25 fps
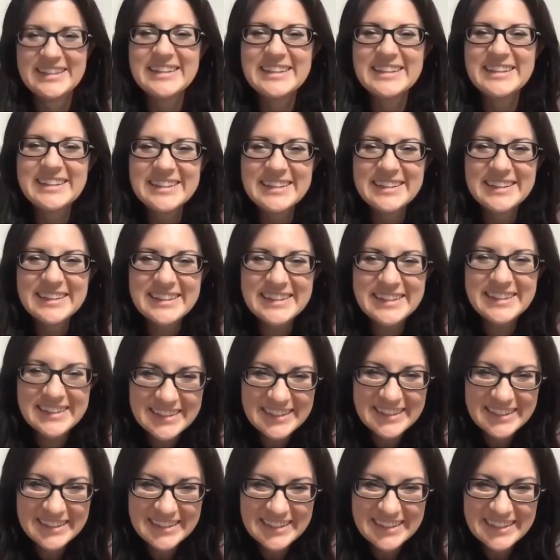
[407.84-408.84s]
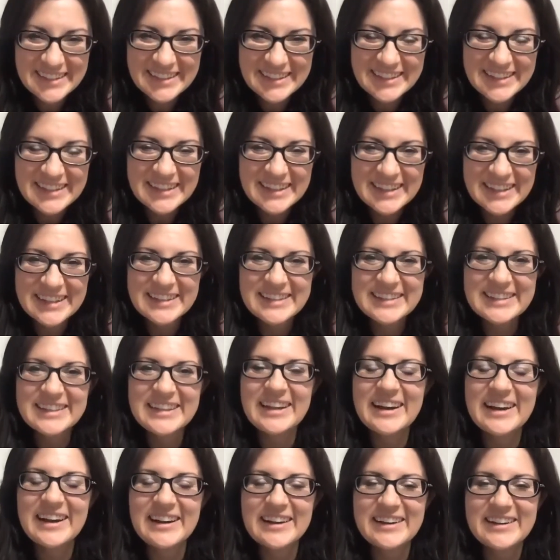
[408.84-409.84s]
nothing.
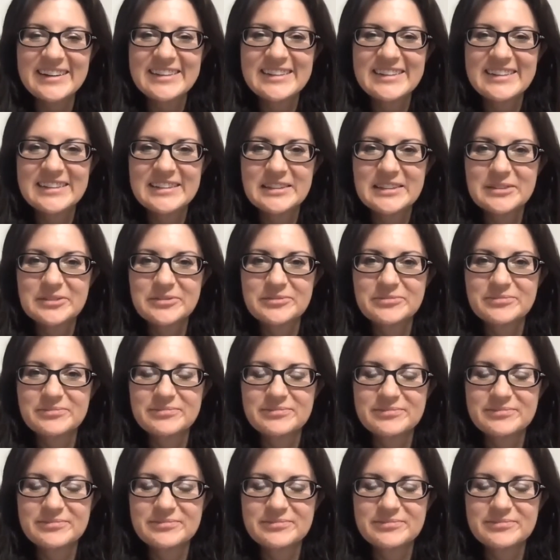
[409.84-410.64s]
Yeah. And yet there's people that like,